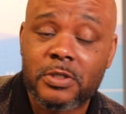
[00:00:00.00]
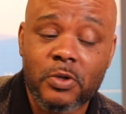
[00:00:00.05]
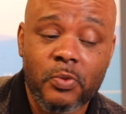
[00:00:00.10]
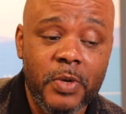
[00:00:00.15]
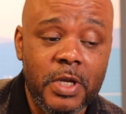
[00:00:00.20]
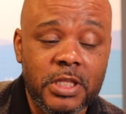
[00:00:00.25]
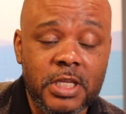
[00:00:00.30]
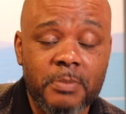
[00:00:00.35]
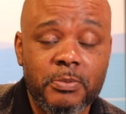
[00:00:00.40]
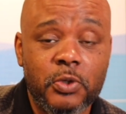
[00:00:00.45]
So
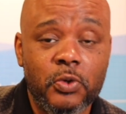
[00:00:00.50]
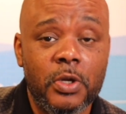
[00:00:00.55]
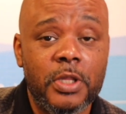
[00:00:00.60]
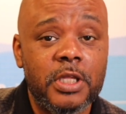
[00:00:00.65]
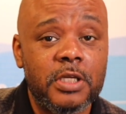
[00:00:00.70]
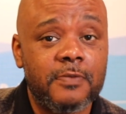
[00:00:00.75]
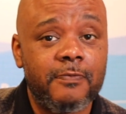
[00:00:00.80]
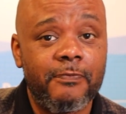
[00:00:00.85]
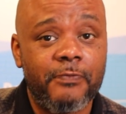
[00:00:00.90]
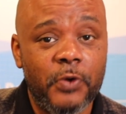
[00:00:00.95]
we ended up doing
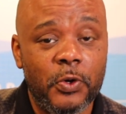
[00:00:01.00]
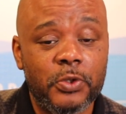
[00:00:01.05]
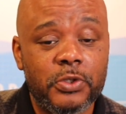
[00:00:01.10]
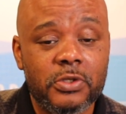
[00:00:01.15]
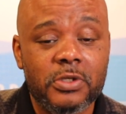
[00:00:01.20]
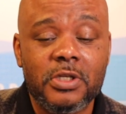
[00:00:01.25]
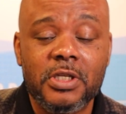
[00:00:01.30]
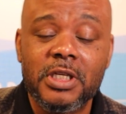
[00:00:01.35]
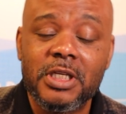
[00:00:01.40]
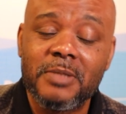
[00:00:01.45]
this
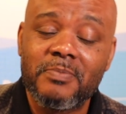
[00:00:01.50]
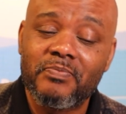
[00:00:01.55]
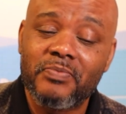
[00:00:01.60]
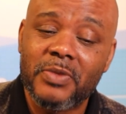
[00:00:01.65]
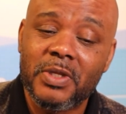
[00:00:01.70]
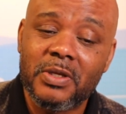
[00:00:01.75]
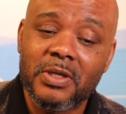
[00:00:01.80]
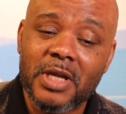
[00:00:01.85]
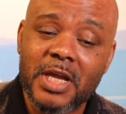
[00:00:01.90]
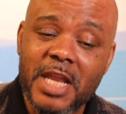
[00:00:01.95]
virtually,
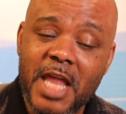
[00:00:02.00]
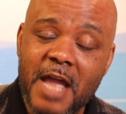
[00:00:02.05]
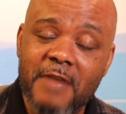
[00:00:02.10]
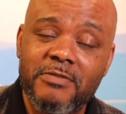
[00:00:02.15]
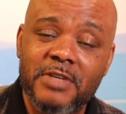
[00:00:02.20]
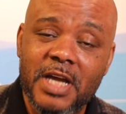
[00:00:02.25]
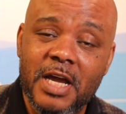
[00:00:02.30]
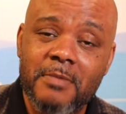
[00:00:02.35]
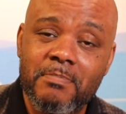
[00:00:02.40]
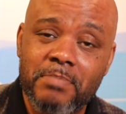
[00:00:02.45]
and
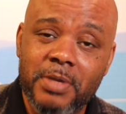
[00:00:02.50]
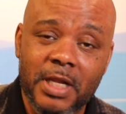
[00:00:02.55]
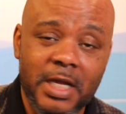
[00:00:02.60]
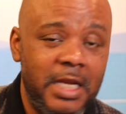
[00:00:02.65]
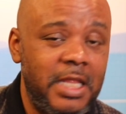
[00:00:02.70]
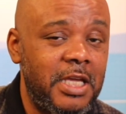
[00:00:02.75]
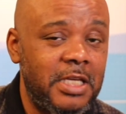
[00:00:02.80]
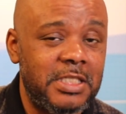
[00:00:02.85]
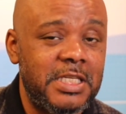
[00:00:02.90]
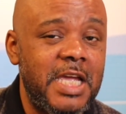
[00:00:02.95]
I've done
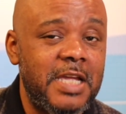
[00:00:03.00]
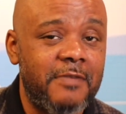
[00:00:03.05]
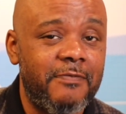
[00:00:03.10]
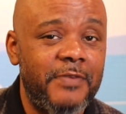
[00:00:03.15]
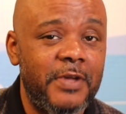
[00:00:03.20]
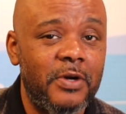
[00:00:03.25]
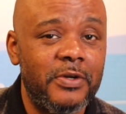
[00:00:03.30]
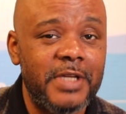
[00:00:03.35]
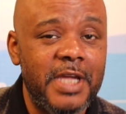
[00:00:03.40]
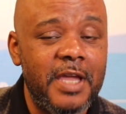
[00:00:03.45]
plenty of Tech
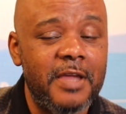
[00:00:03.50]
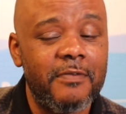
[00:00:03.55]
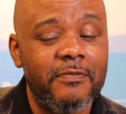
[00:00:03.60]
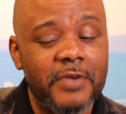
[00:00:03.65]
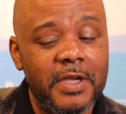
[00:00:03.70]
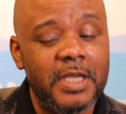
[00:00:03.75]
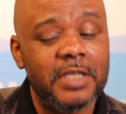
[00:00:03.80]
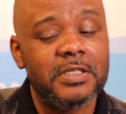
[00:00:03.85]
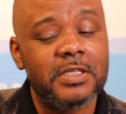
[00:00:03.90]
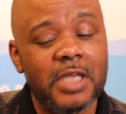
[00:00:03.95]
Field Day
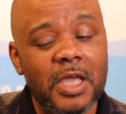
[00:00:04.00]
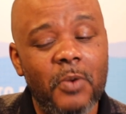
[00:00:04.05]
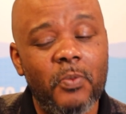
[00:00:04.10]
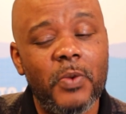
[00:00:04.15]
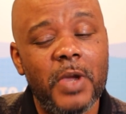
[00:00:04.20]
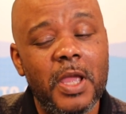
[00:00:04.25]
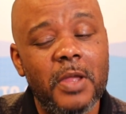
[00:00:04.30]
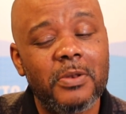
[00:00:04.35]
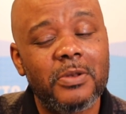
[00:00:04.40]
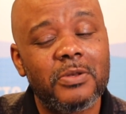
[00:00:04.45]
events. It
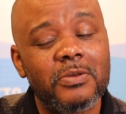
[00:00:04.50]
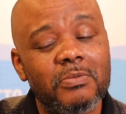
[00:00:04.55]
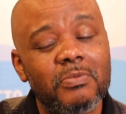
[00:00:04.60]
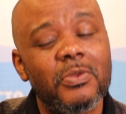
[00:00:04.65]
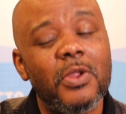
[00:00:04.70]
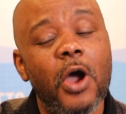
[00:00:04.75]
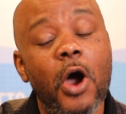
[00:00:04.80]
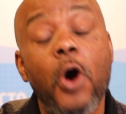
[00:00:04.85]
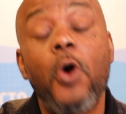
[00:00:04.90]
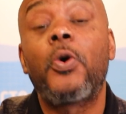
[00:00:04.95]
went
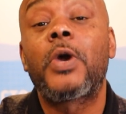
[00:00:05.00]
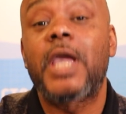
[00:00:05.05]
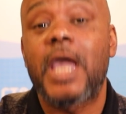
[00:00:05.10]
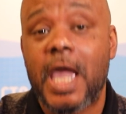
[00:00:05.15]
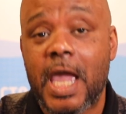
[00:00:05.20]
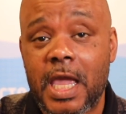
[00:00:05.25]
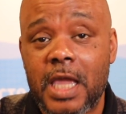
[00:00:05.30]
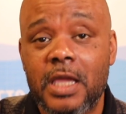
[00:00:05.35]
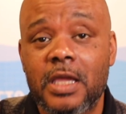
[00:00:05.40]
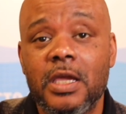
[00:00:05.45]

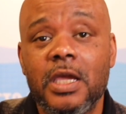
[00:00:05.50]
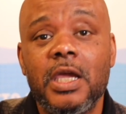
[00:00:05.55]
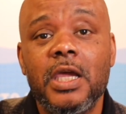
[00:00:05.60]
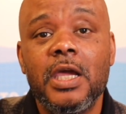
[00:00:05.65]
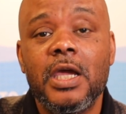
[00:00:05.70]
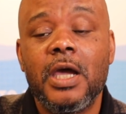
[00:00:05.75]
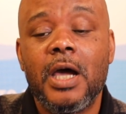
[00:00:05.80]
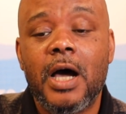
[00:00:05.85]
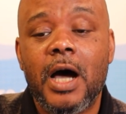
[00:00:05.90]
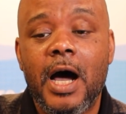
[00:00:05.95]
okay,
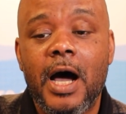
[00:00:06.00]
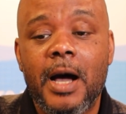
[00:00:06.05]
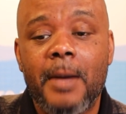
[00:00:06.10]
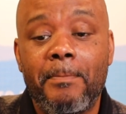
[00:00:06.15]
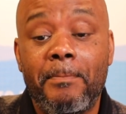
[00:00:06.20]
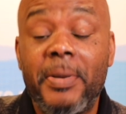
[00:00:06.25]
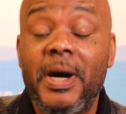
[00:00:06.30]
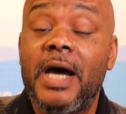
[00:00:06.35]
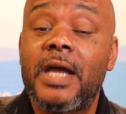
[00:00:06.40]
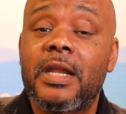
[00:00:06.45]
uh,
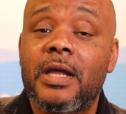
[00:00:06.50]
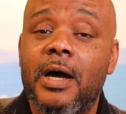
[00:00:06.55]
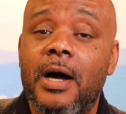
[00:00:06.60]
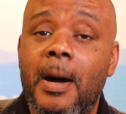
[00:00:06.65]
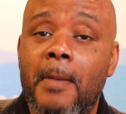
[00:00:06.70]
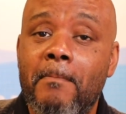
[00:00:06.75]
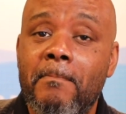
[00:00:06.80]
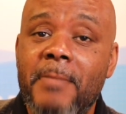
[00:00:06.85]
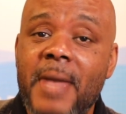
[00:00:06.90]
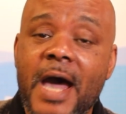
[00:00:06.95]
but
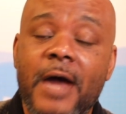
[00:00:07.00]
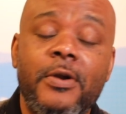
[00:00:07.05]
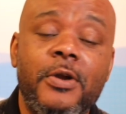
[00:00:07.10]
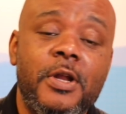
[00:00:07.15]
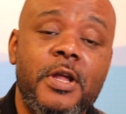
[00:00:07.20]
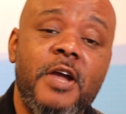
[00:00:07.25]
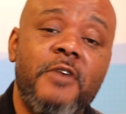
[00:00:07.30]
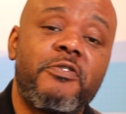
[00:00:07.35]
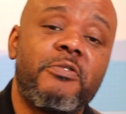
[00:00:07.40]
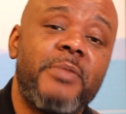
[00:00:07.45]
a
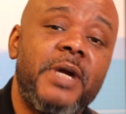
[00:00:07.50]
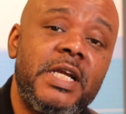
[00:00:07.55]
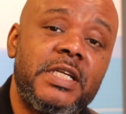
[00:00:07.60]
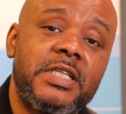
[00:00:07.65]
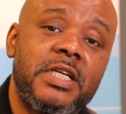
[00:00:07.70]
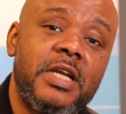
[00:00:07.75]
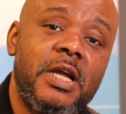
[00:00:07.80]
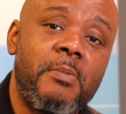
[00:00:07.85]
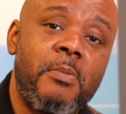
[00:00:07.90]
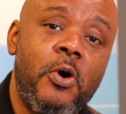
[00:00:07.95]
mountain of
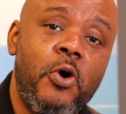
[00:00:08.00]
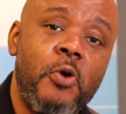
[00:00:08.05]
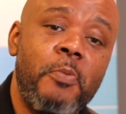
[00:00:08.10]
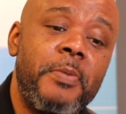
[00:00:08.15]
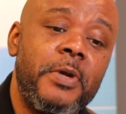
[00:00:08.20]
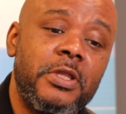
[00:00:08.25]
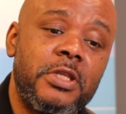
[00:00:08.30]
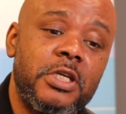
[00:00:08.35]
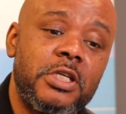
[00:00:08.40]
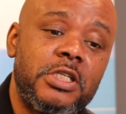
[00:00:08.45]
information I'm
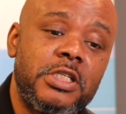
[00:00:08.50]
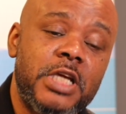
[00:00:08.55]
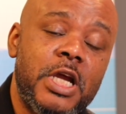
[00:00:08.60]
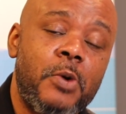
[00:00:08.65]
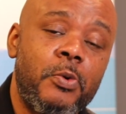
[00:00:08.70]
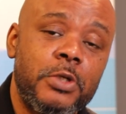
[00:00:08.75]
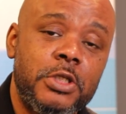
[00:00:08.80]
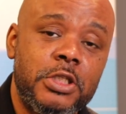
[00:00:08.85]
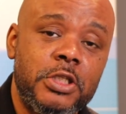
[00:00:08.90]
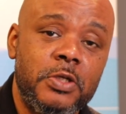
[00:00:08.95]
hoping to
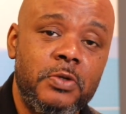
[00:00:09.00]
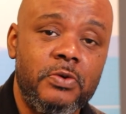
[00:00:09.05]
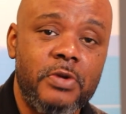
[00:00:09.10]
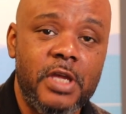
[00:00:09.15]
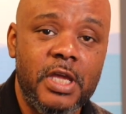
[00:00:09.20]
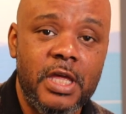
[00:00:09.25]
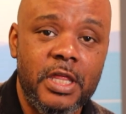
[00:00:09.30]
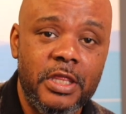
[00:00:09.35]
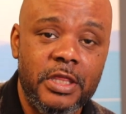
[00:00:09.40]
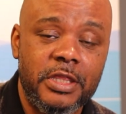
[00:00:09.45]
share with you
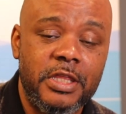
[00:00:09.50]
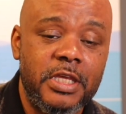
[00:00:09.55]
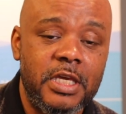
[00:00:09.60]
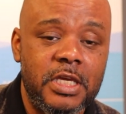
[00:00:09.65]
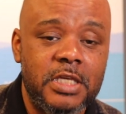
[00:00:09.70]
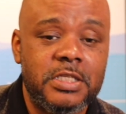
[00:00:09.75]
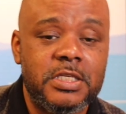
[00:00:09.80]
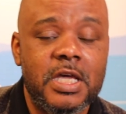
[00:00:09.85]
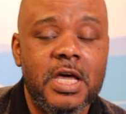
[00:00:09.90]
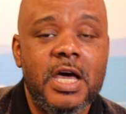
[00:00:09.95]
in
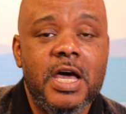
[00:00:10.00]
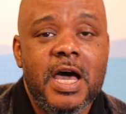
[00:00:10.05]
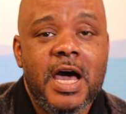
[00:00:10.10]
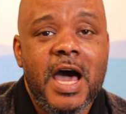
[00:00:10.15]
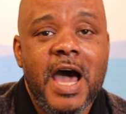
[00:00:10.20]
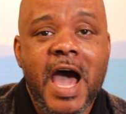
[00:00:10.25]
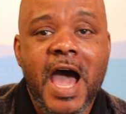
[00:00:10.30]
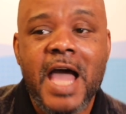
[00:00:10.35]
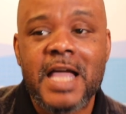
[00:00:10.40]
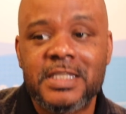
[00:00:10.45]
this
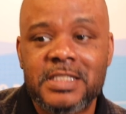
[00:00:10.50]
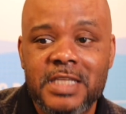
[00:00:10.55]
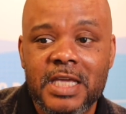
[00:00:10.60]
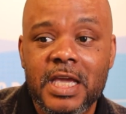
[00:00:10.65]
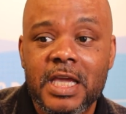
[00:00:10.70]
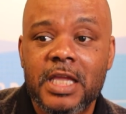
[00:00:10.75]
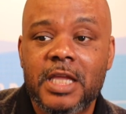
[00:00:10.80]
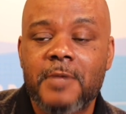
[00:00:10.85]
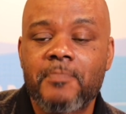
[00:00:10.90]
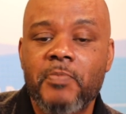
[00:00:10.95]
hot
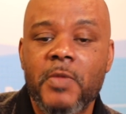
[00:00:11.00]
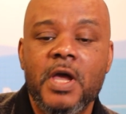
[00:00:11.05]
take.